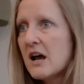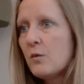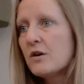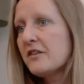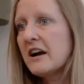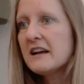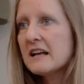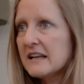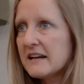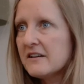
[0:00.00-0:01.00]
we were very
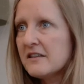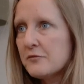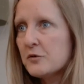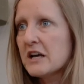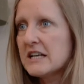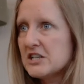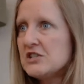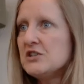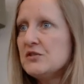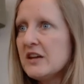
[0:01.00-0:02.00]
clear that if we're going
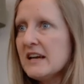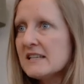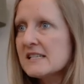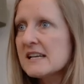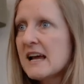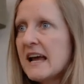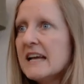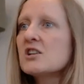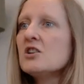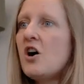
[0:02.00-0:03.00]
to do this,
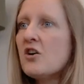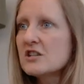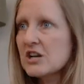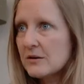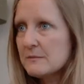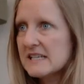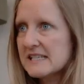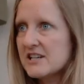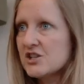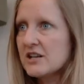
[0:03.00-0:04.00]
it's a long term
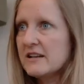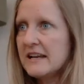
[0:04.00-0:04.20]
decision.